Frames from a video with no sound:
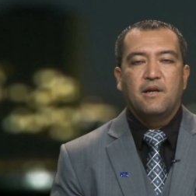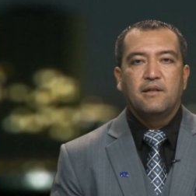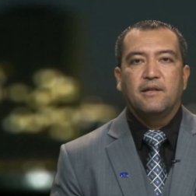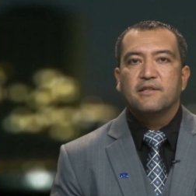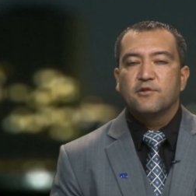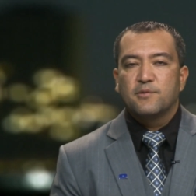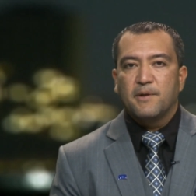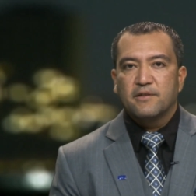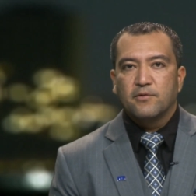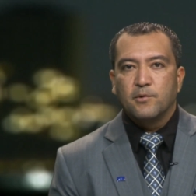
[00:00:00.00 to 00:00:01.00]
Last
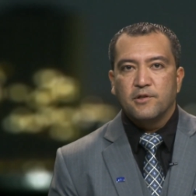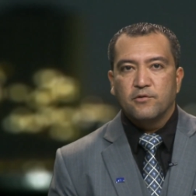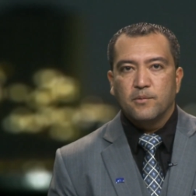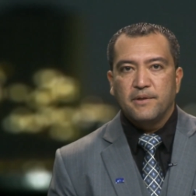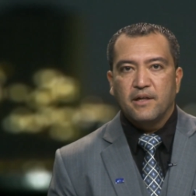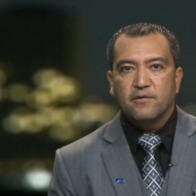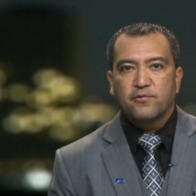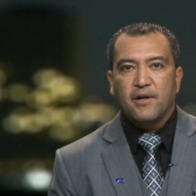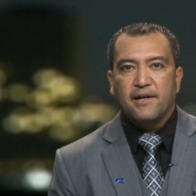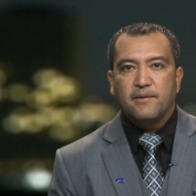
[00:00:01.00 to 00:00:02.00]
respects for Muna will be on
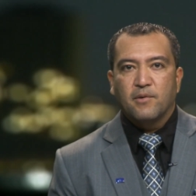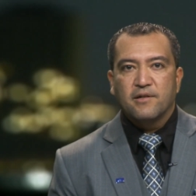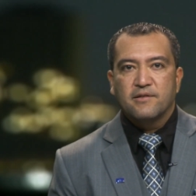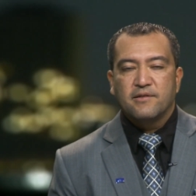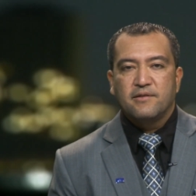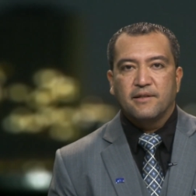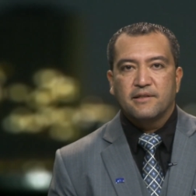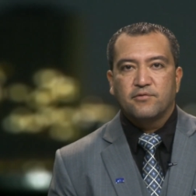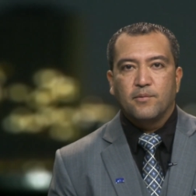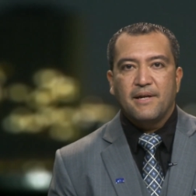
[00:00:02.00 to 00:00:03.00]
Friday, March the
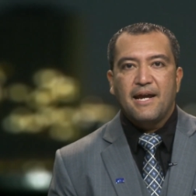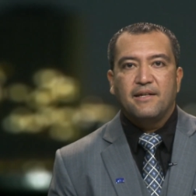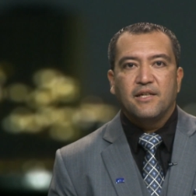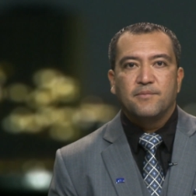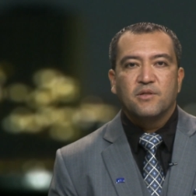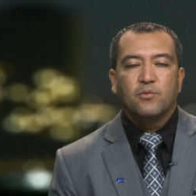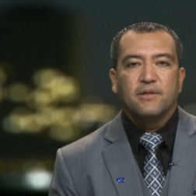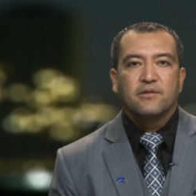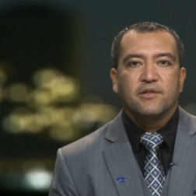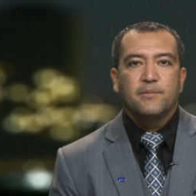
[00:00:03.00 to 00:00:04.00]
6th from 8 a.m. to
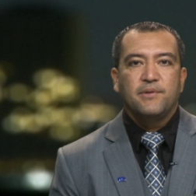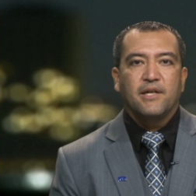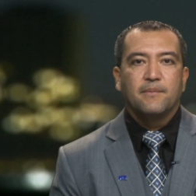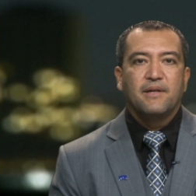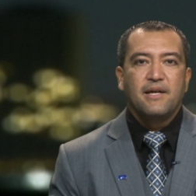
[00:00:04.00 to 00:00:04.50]
1.30 p.m.